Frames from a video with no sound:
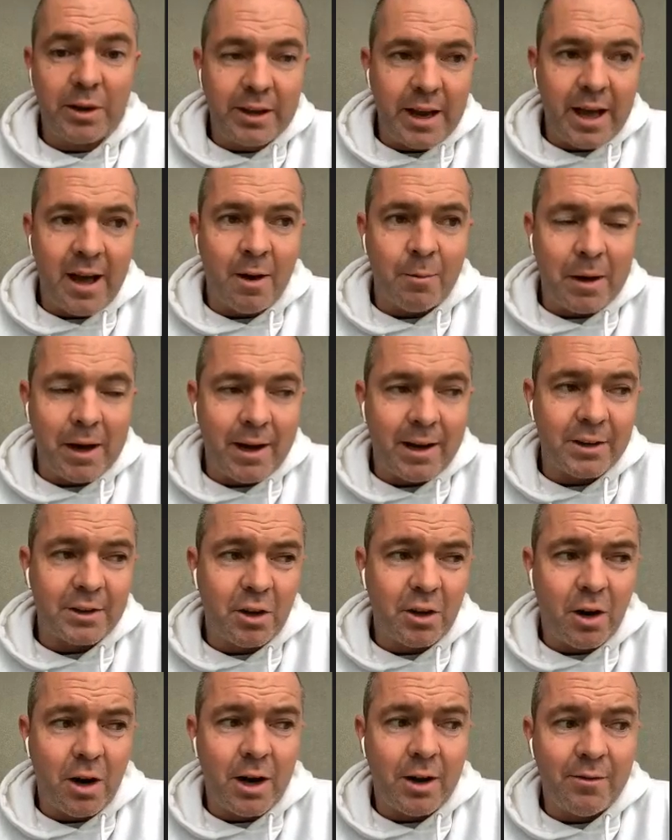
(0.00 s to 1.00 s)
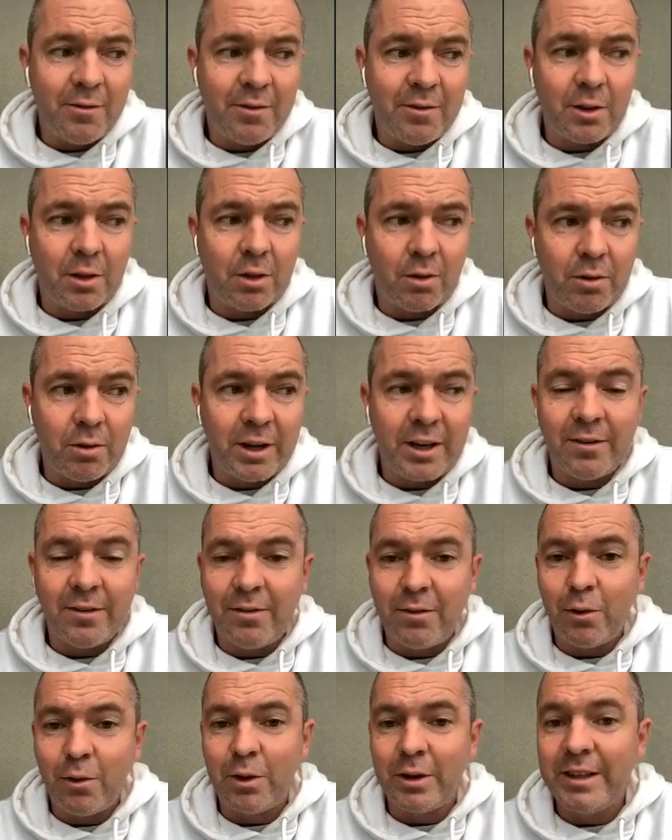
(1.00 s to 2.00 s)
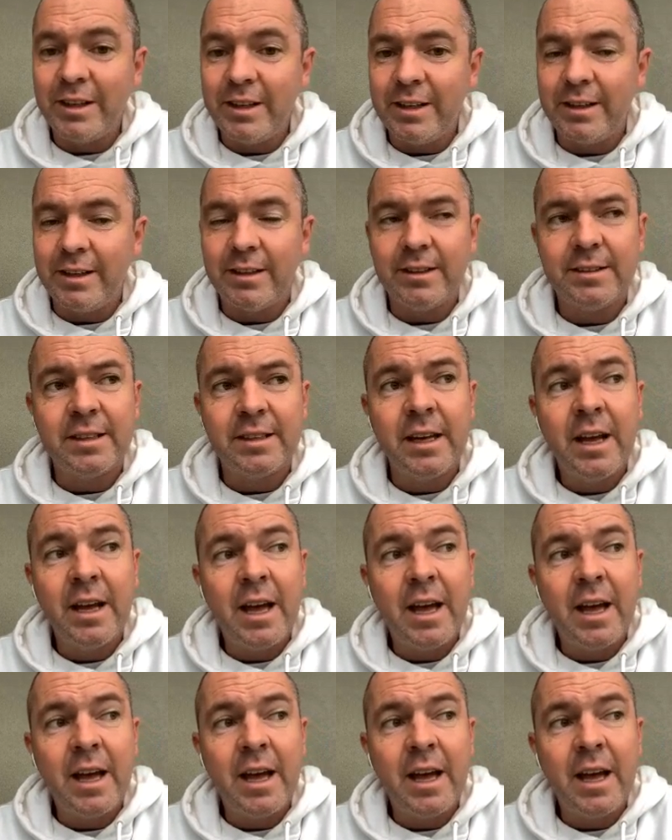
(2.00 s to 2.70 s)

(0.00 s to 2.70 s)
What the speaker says: now part-time for 3 to 4 years.